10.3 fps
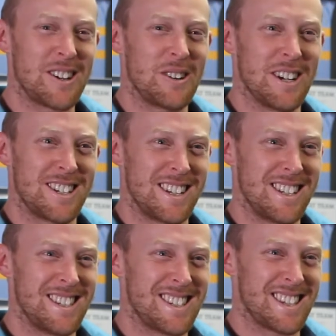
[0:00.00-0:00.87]

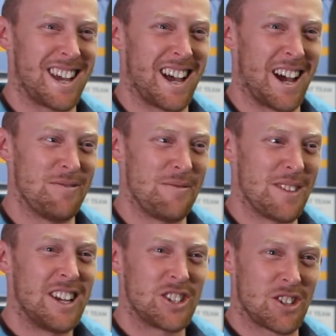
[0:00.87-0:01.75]
questions.
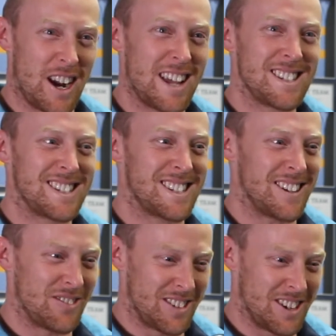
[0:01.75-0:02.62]
Strass,
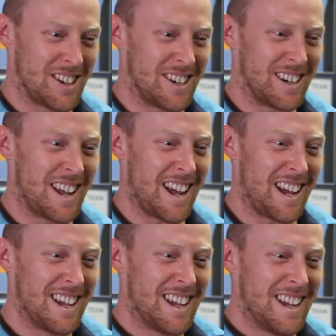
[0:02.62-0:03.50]
I've got on
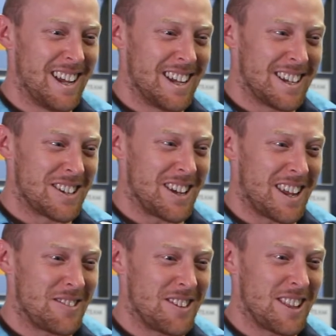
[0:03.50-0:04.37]

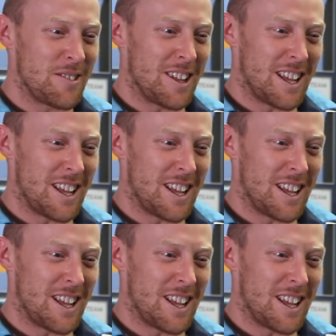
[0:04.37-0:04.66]
really well.